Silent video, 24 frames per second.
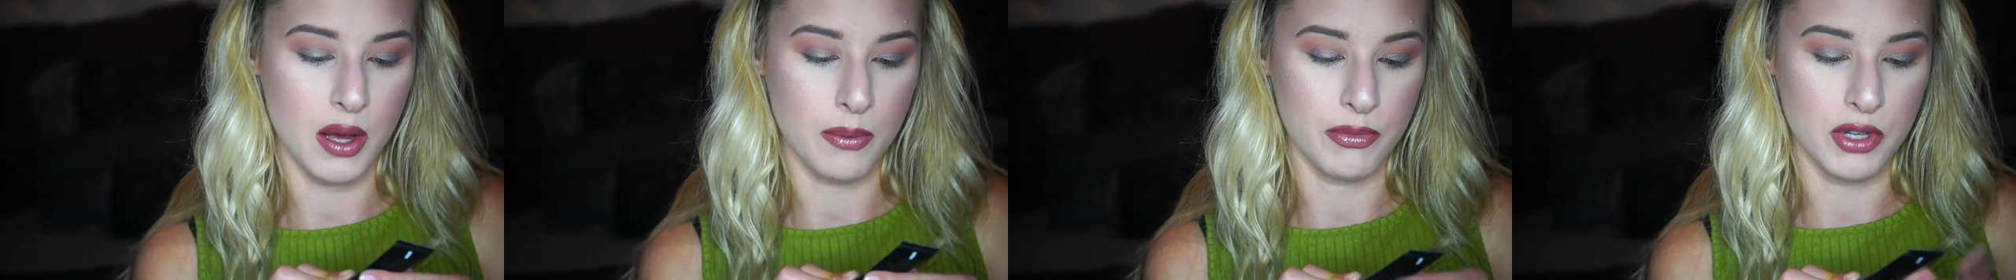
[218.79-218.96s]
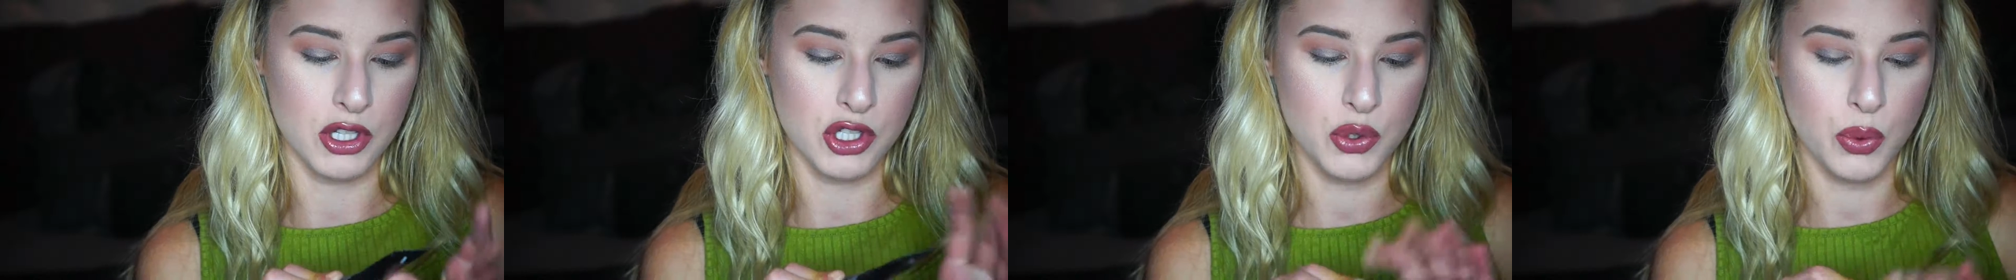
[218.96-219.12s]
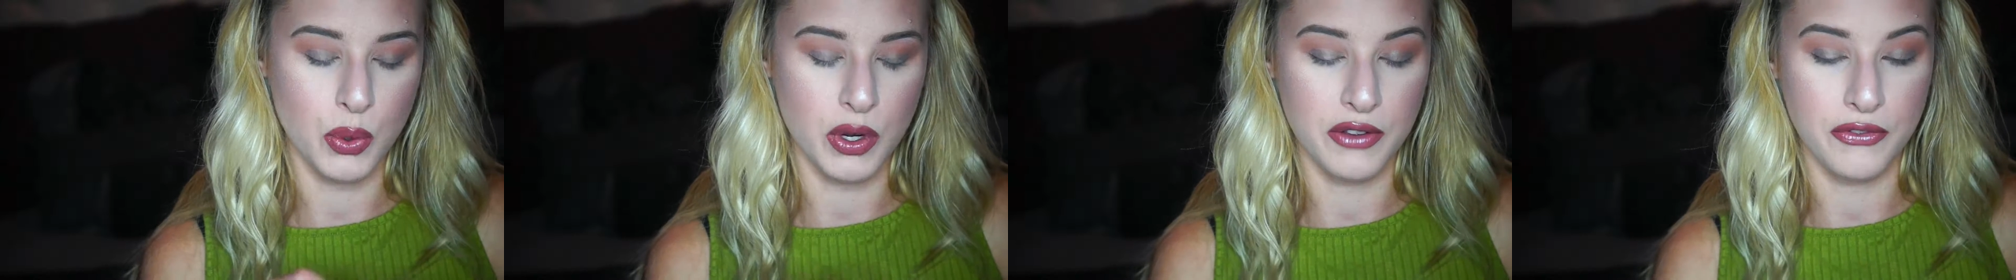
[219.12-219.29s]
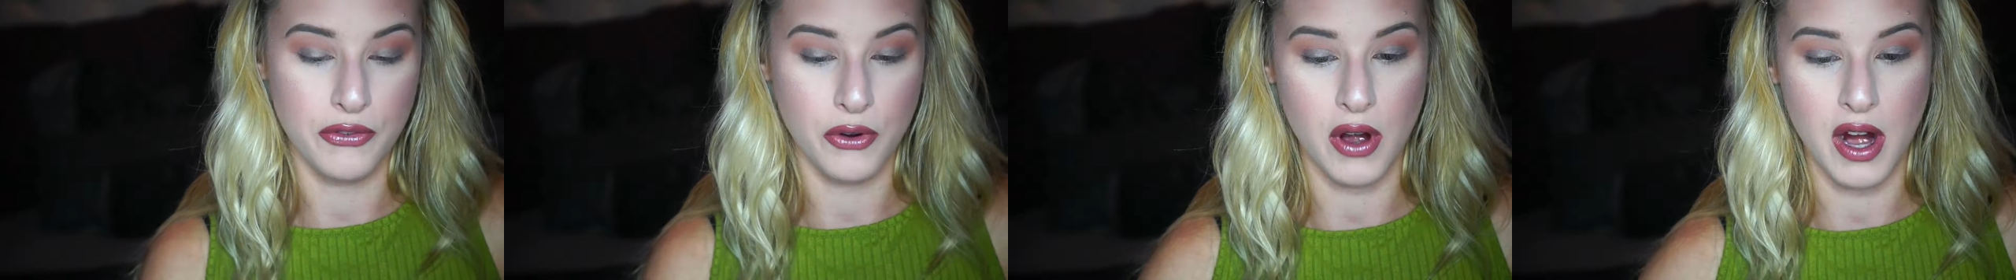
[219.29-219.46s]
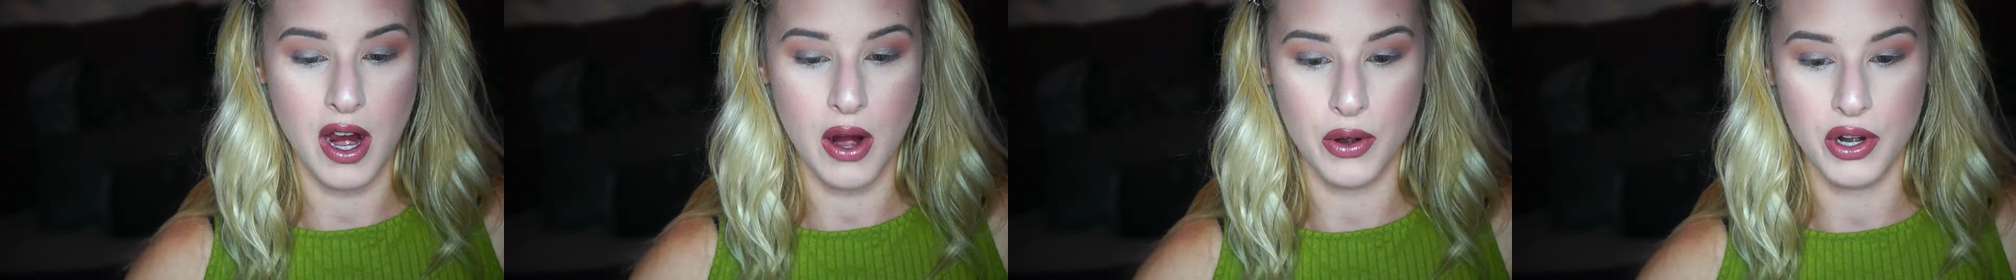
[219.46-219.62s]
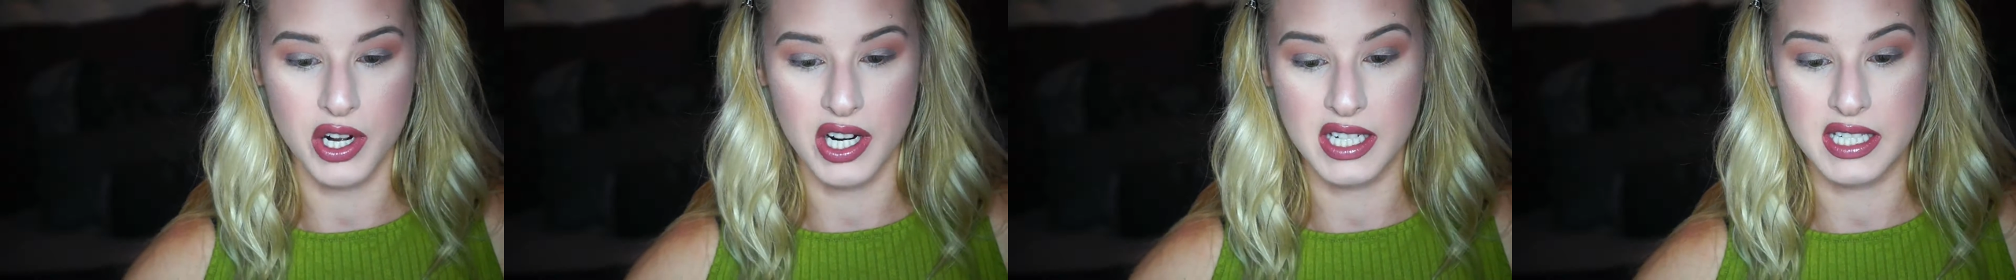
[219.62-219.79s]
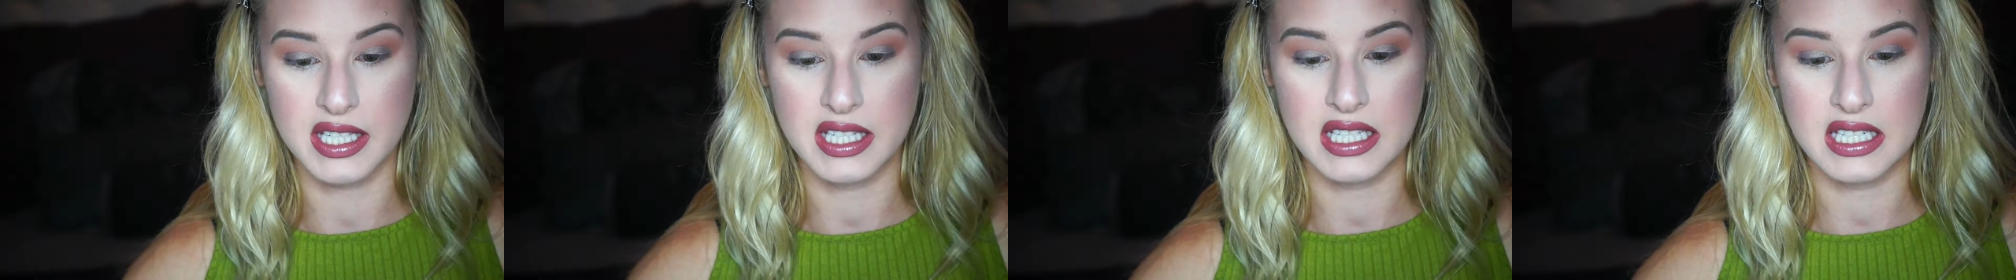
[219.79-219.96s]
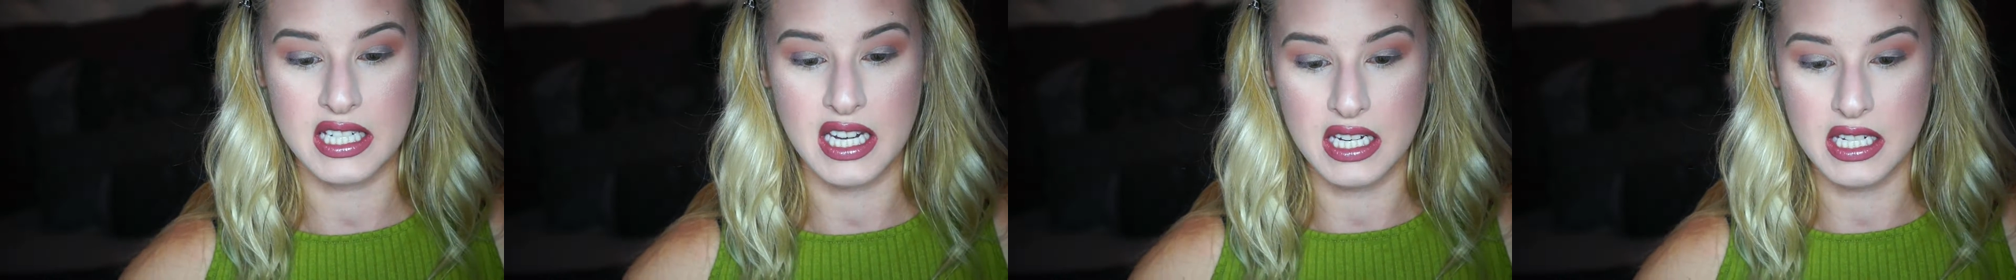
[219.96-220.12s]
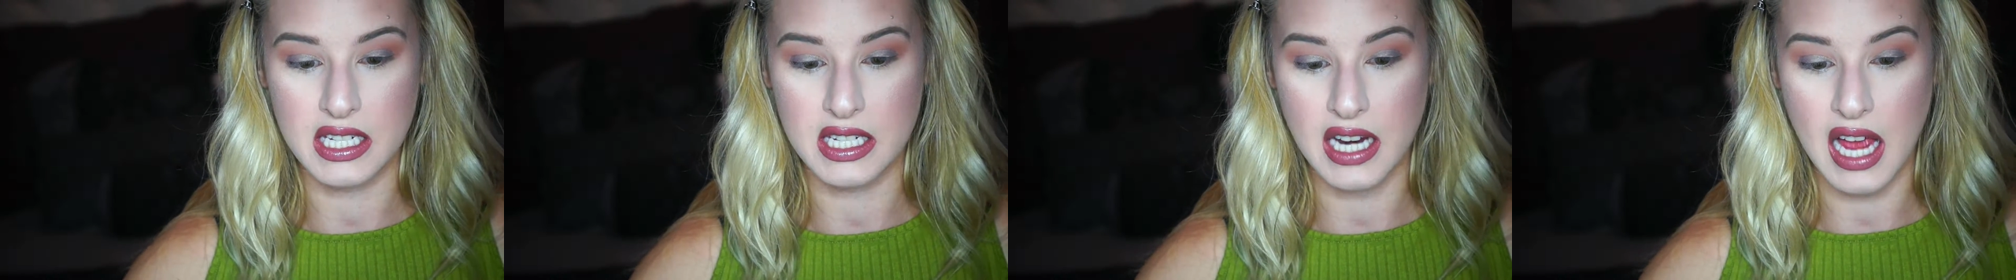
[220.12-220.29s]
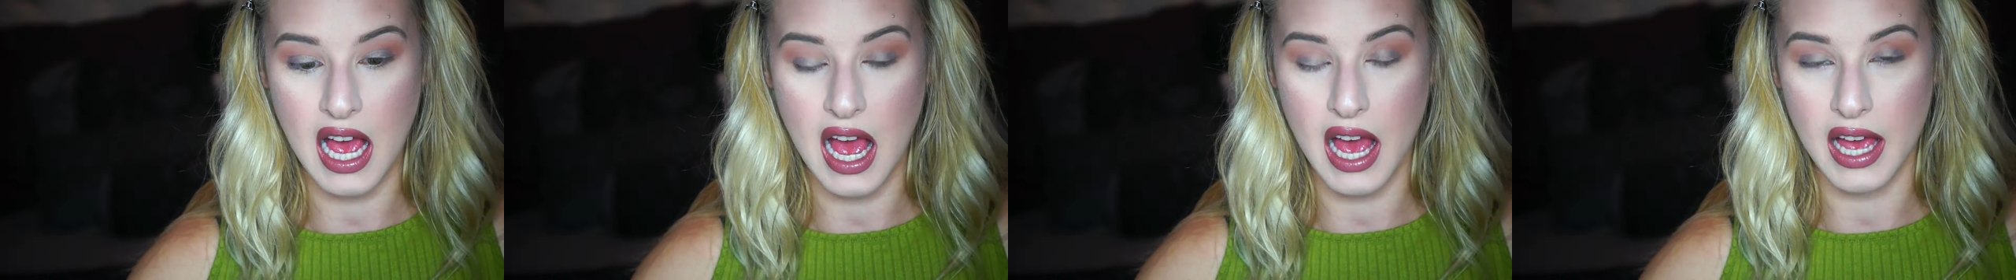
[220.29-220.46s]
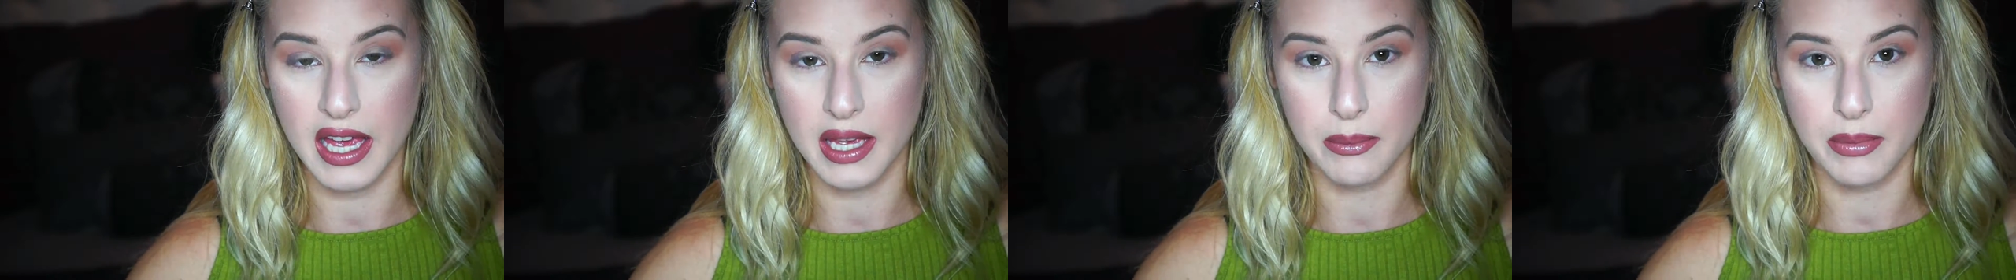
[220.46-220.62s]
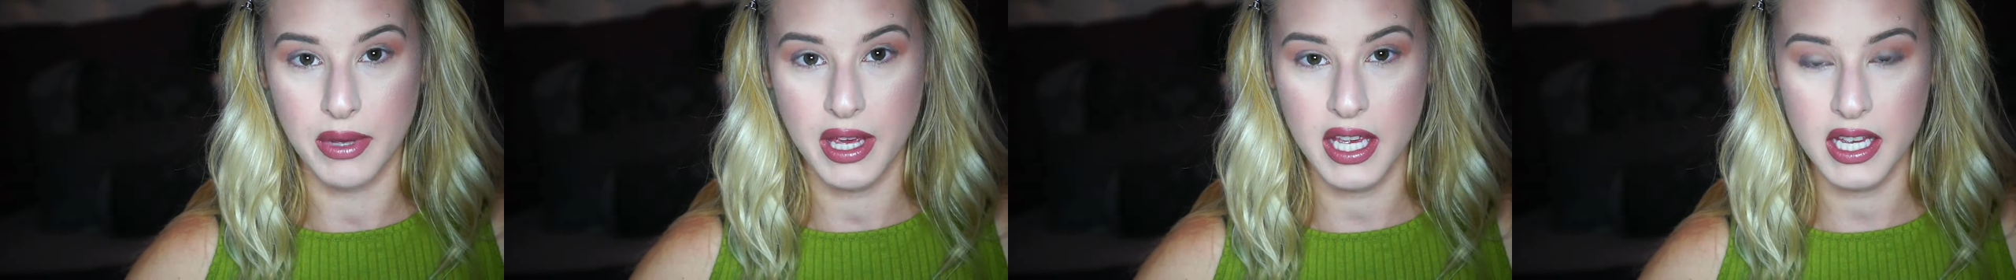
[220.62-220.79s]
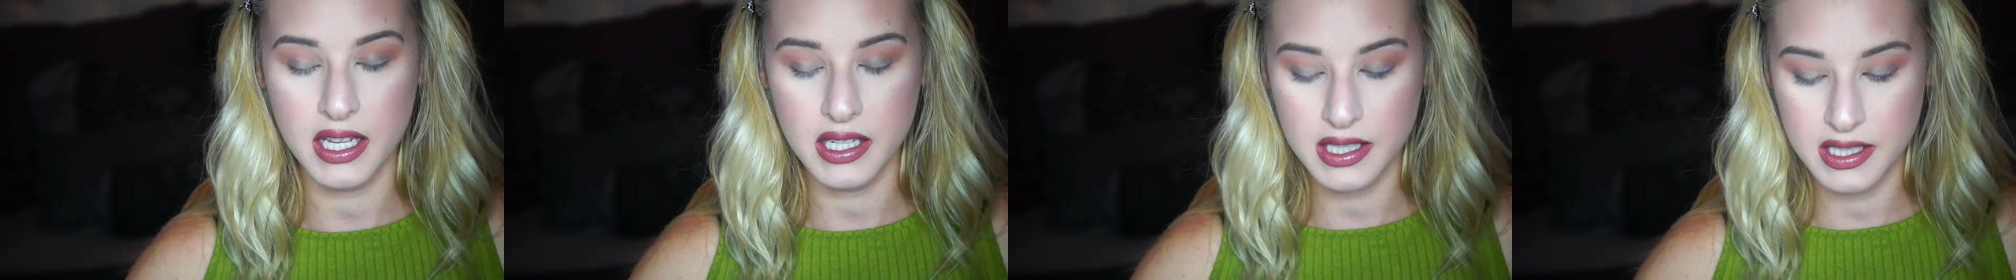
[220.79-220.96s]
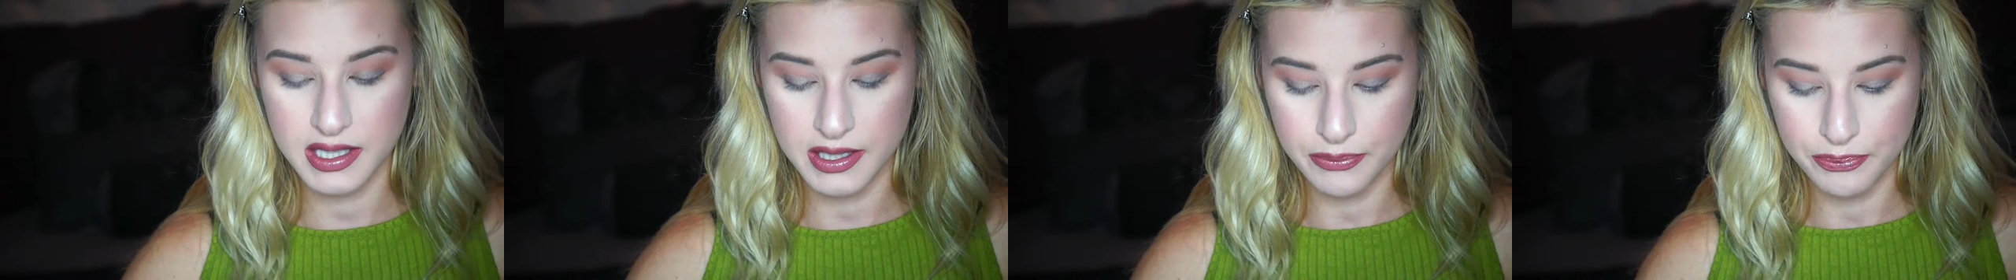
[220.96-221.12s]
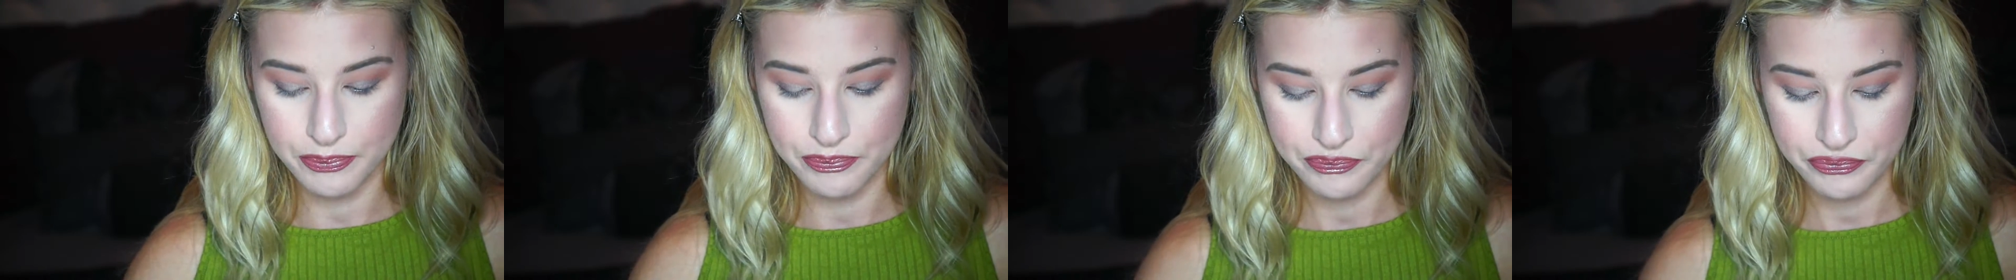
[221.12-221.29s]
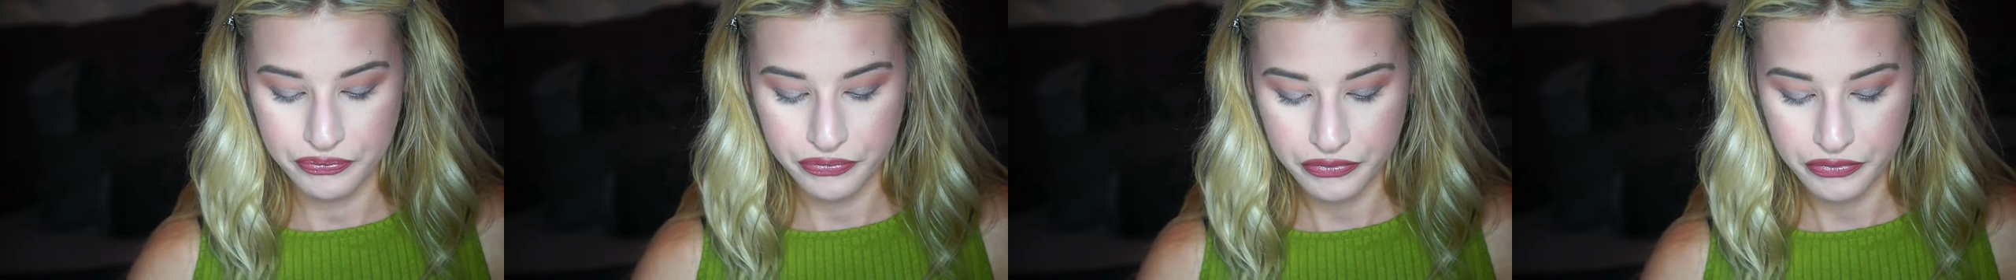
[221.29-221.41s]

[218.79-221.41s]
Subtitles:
24-Hour Extended Eye Base.